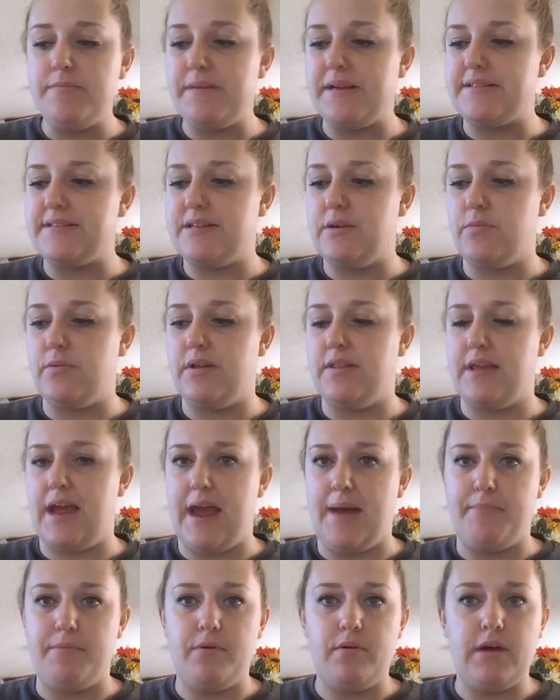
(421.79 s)
would mix it with
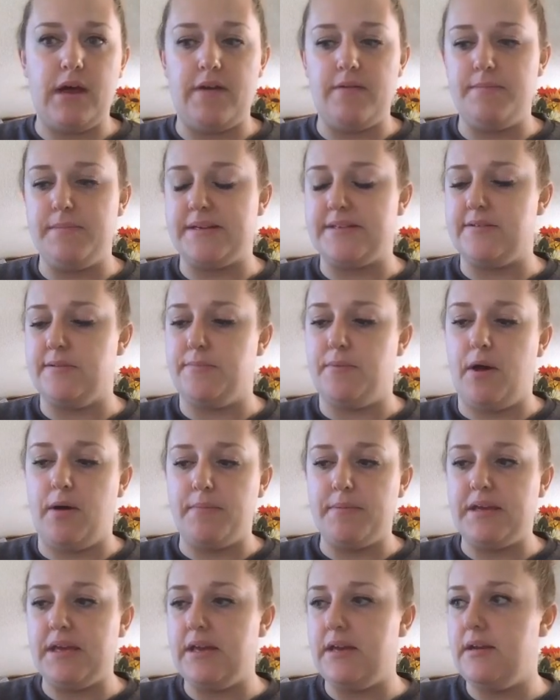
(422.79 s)
apple, I would mix it with
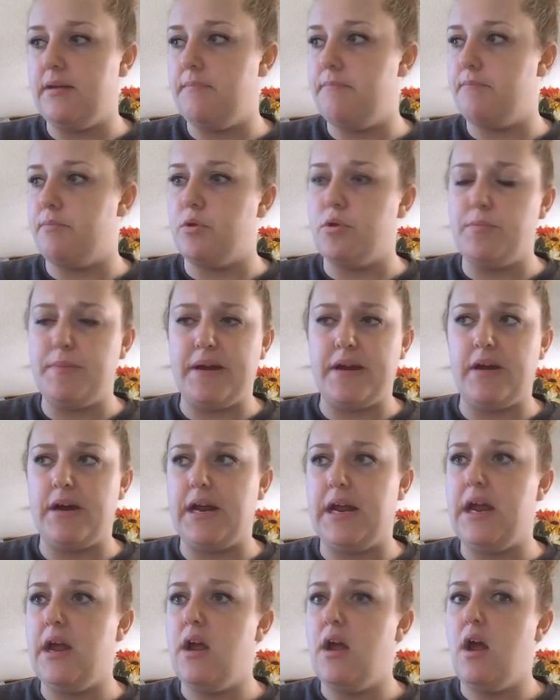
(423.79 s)
pumpkin,
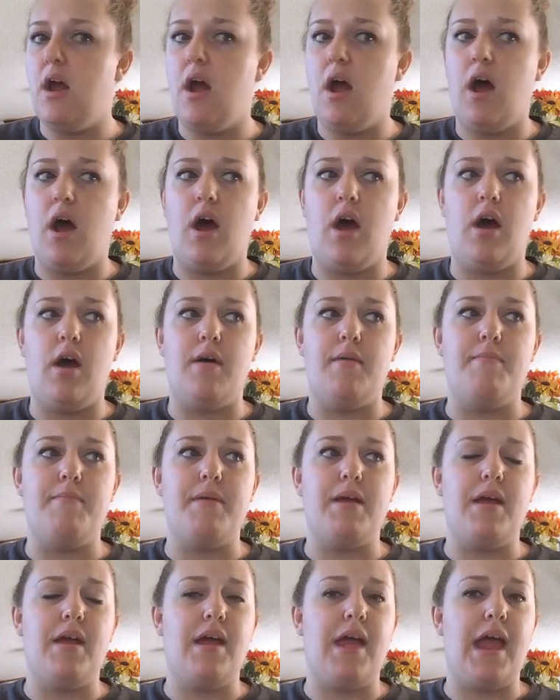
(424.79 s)
blueberry,
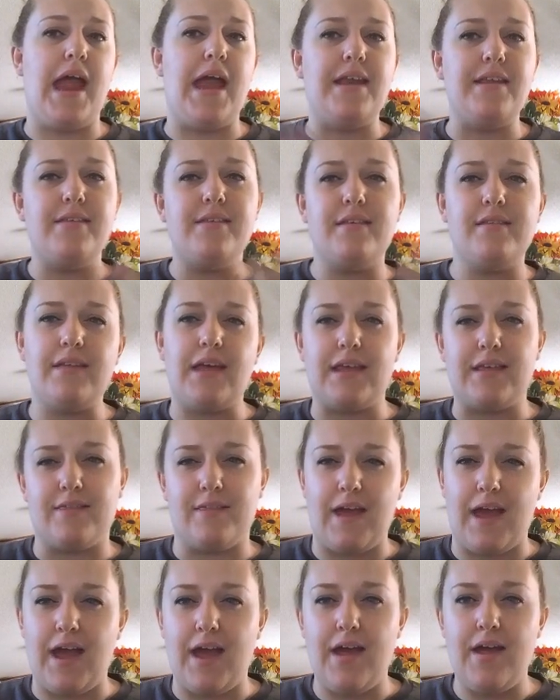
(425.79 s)
anything like
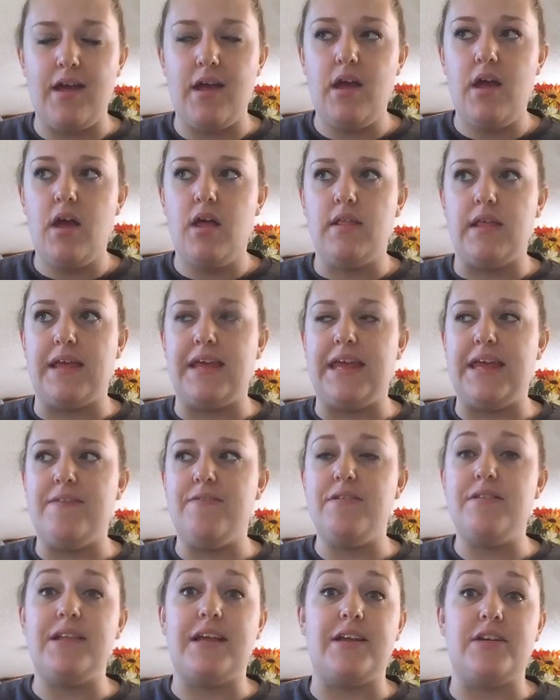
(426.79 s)
that. Like
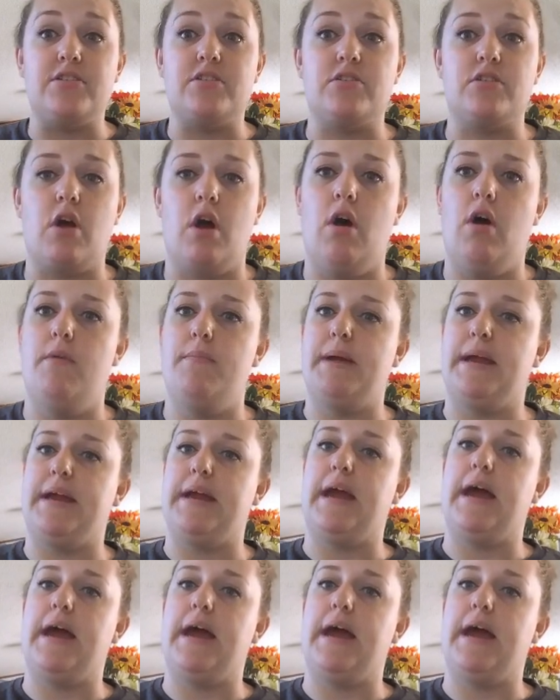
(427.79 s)
even like oh my